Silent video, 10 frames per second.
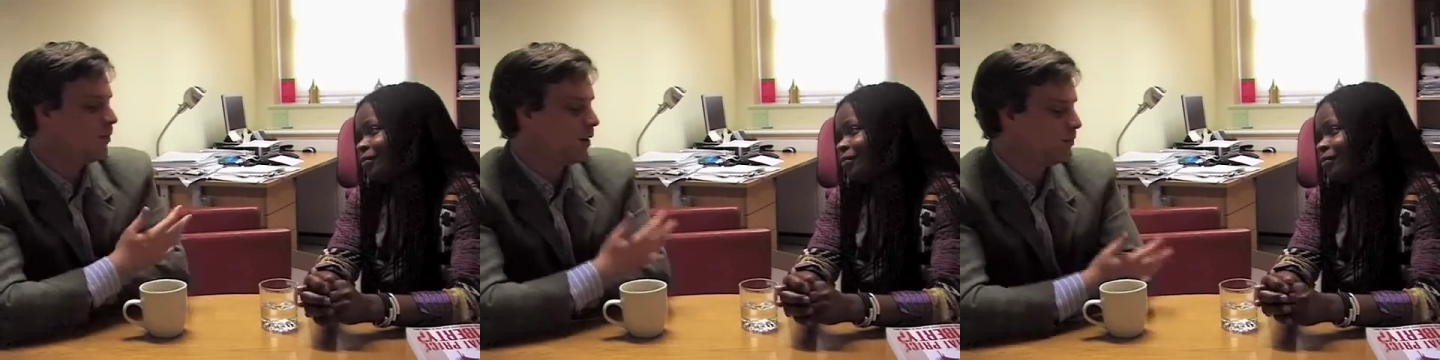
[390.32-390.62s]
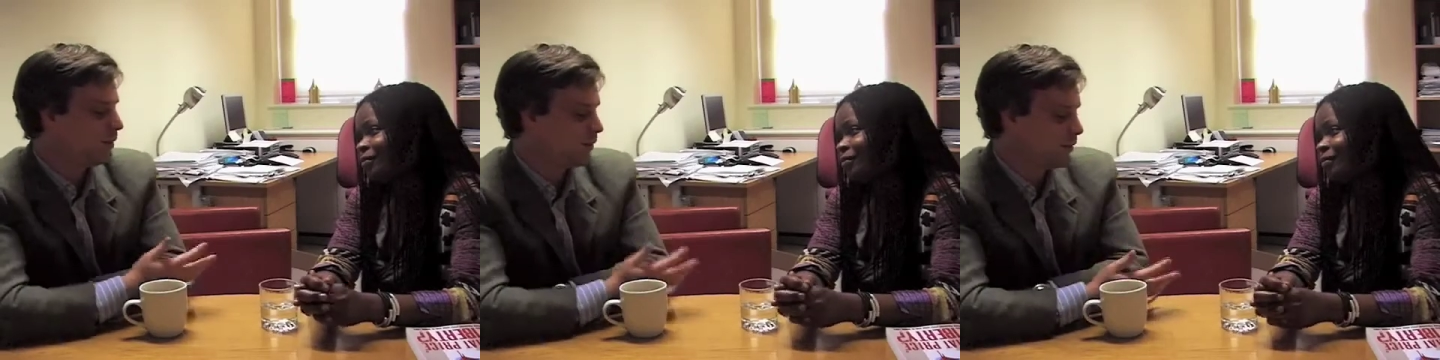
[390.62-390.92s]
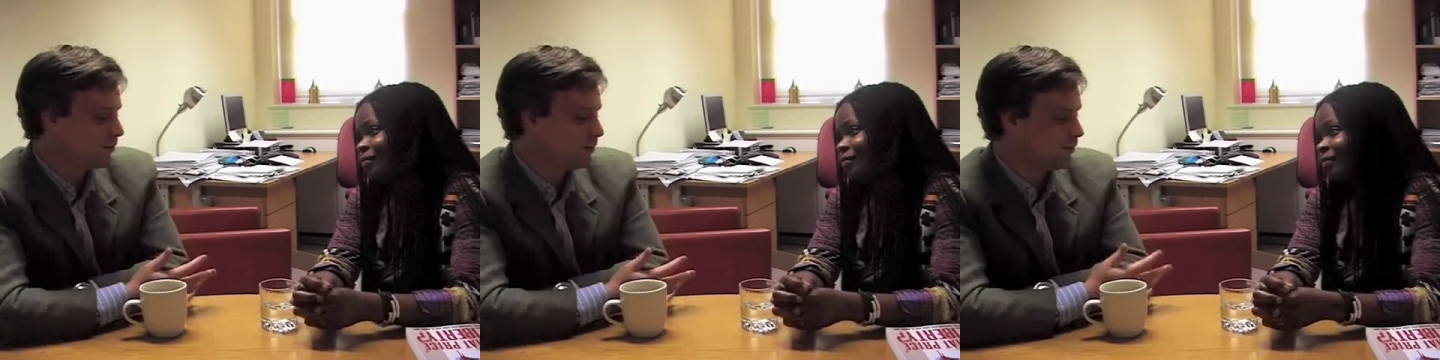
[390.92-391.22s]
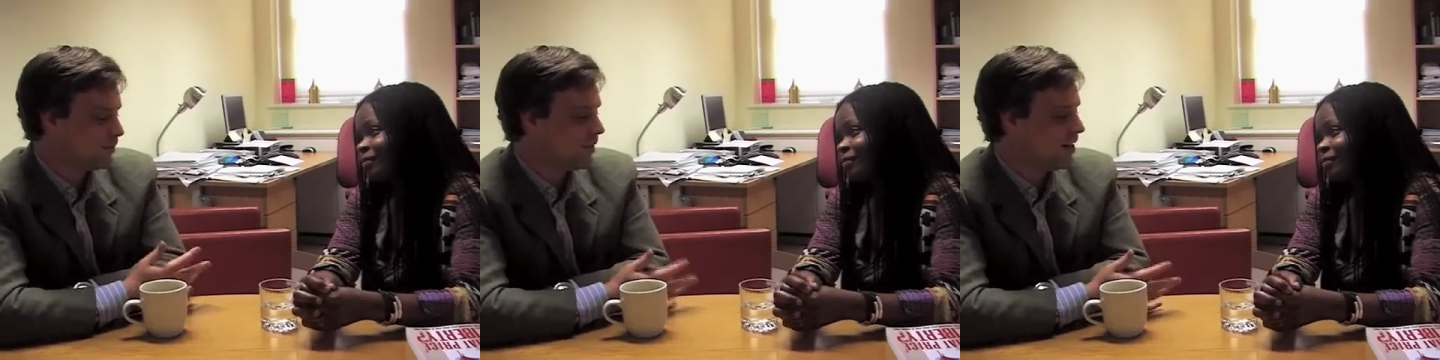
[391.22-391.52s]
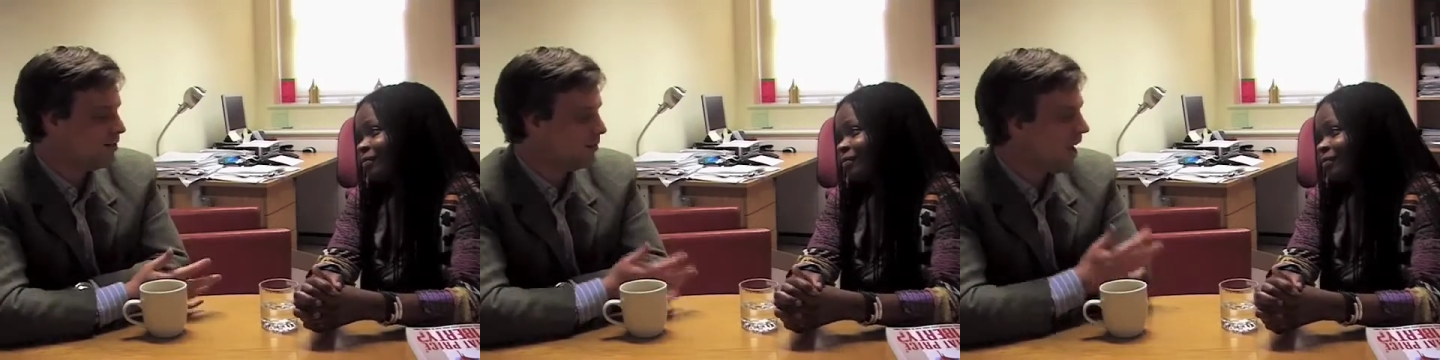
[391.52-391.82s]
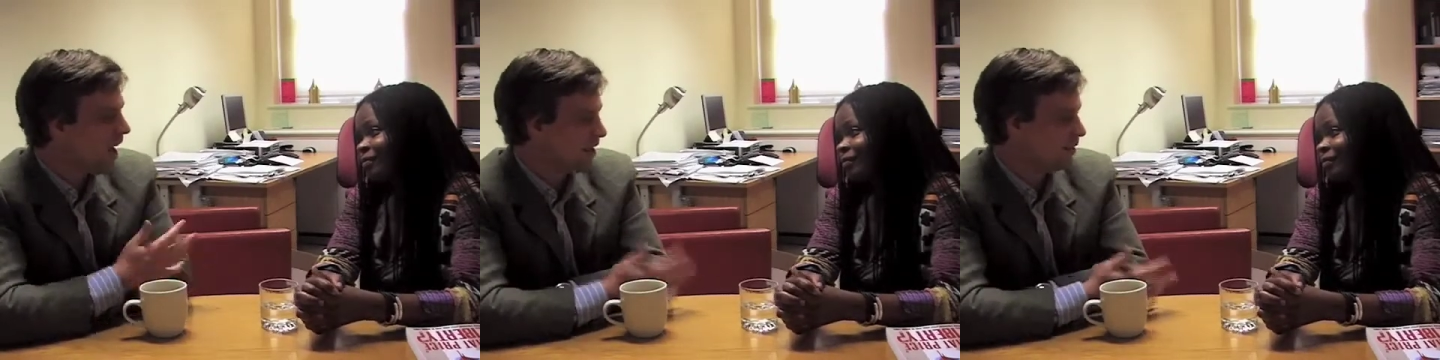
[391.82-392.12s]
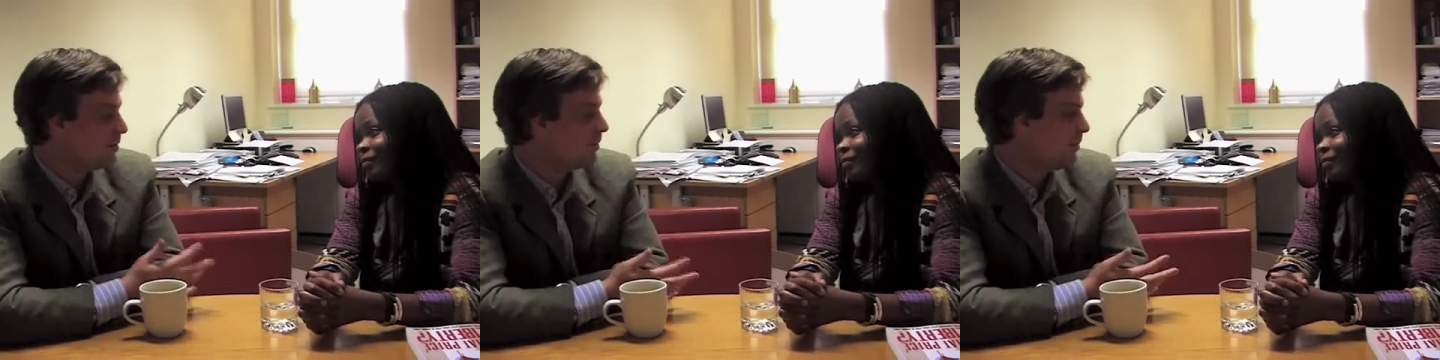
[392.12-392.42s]
Speaker 1: praiseworthy of leaders you
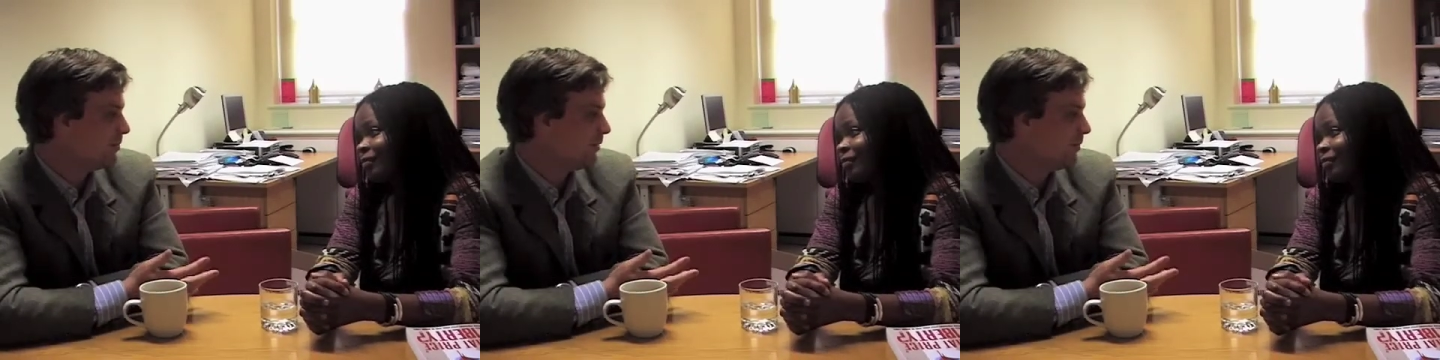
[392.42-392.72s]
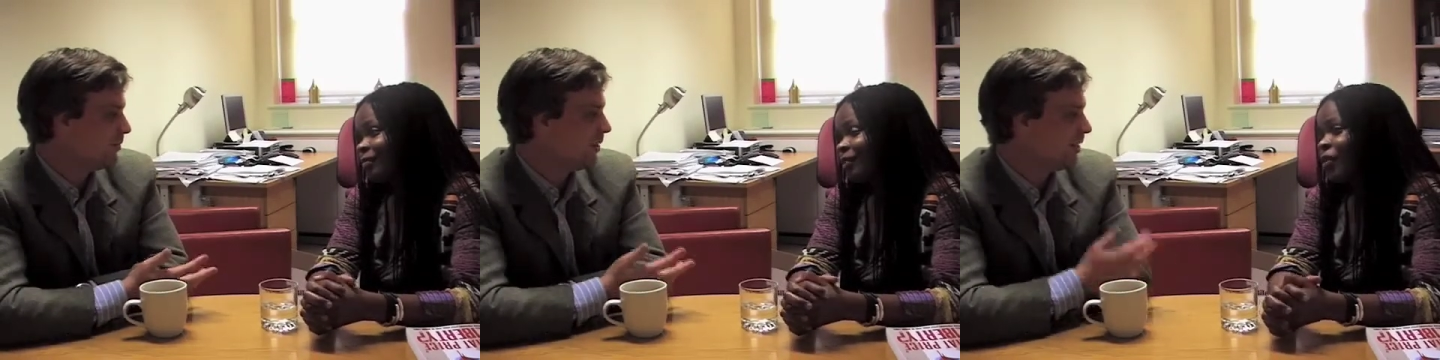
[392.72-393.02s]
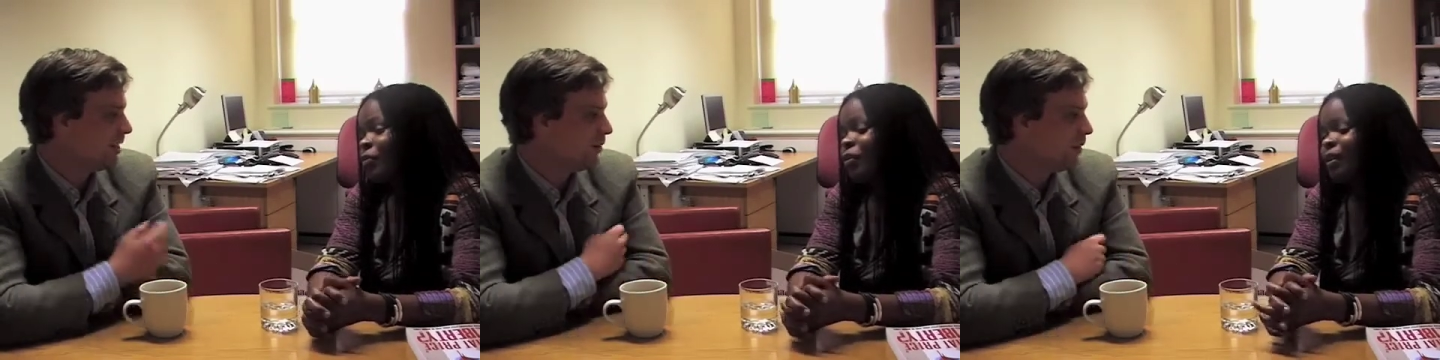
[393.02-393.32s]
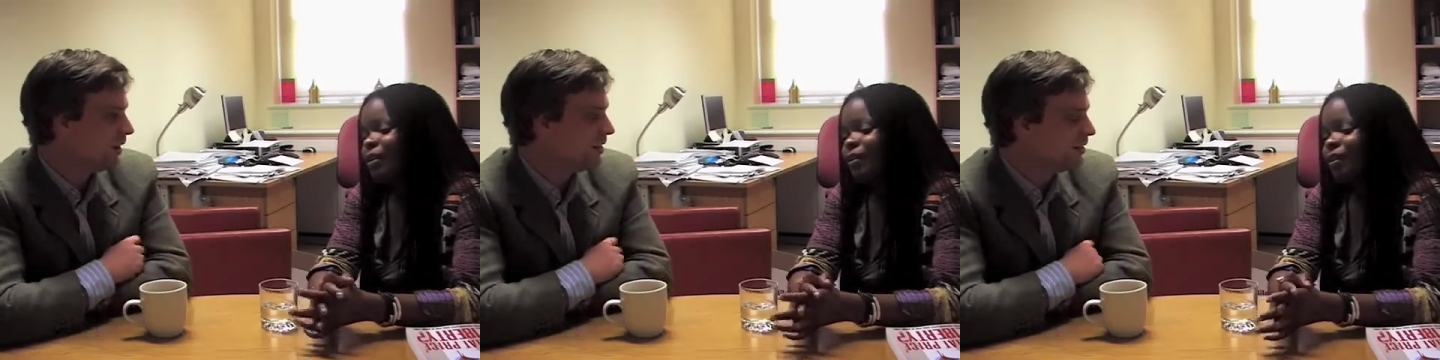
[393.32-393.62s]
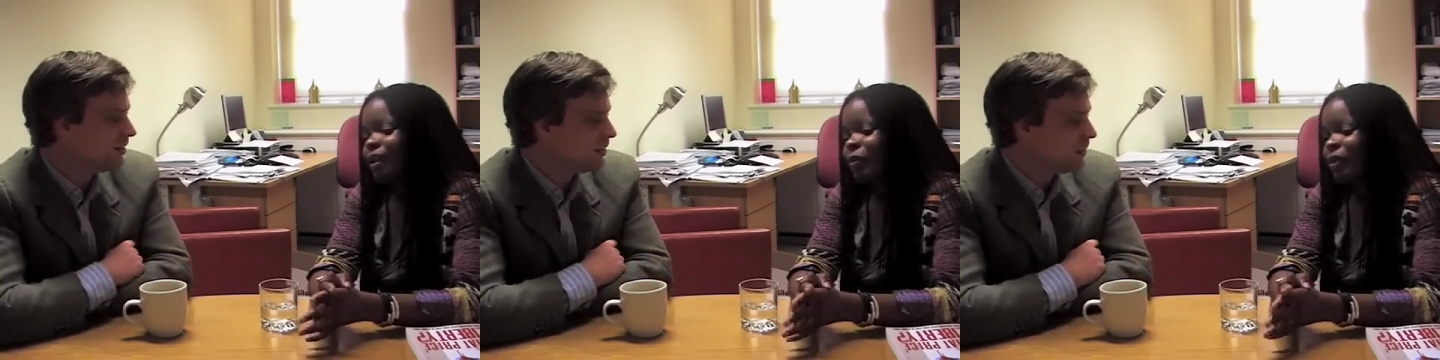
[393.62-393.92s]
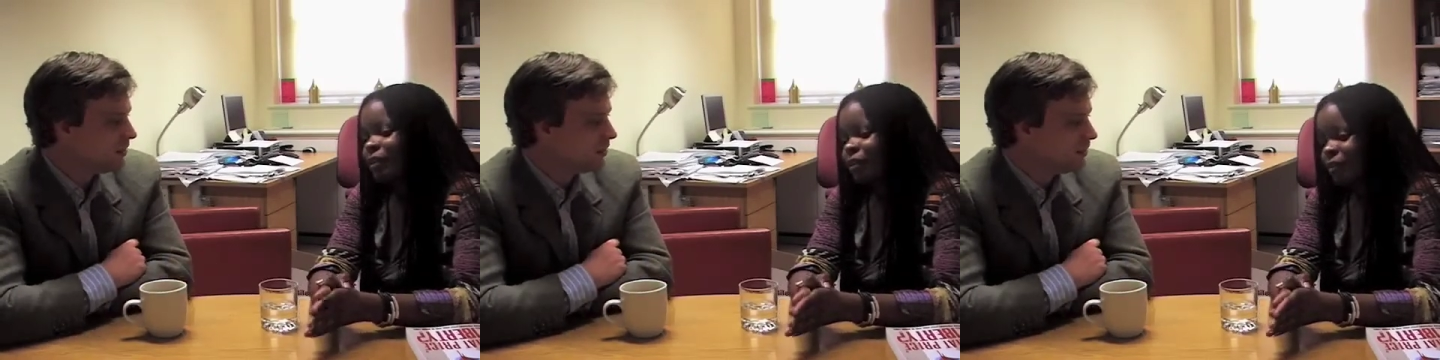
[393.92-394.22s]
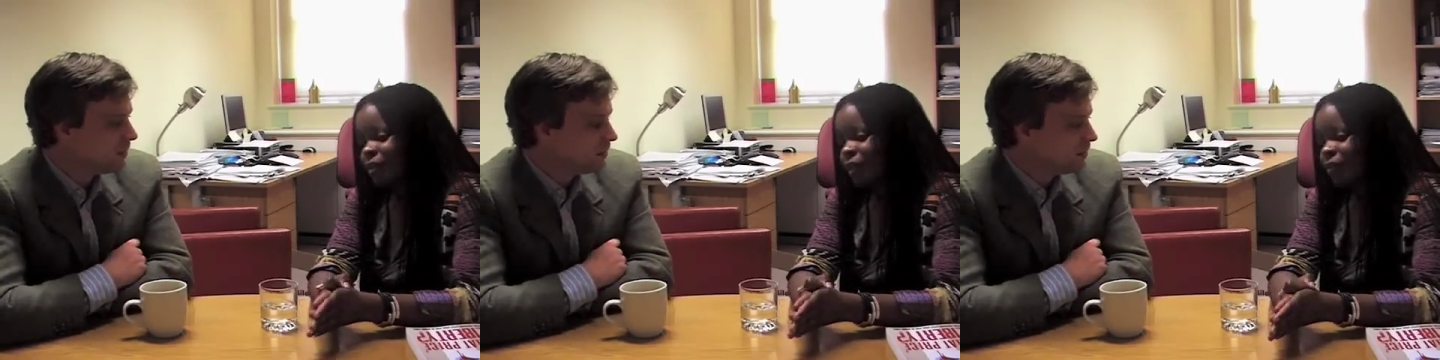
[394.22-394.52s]
hate that it becomes almost funny in well, a way. Well, this is
Speaker 2: the thing. I mean,
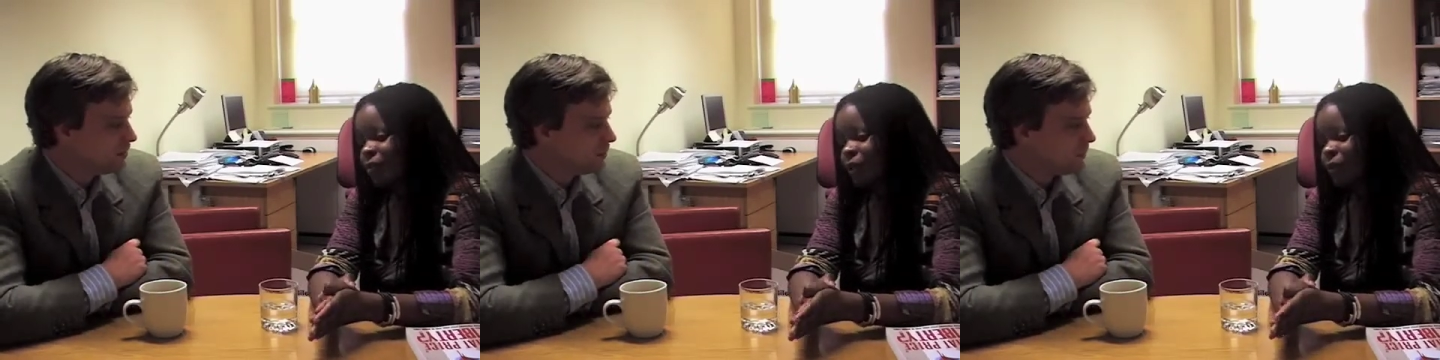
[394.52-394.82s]
the state